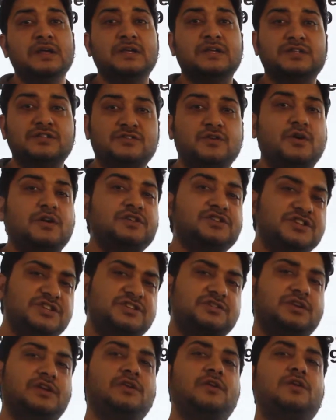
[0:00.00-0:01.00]
So
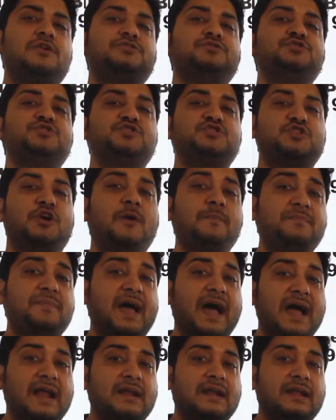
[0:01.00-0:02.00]
just in order to stop
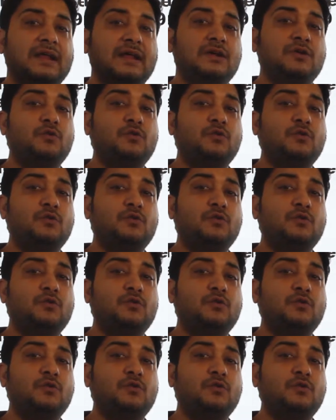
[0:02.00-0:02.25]
that,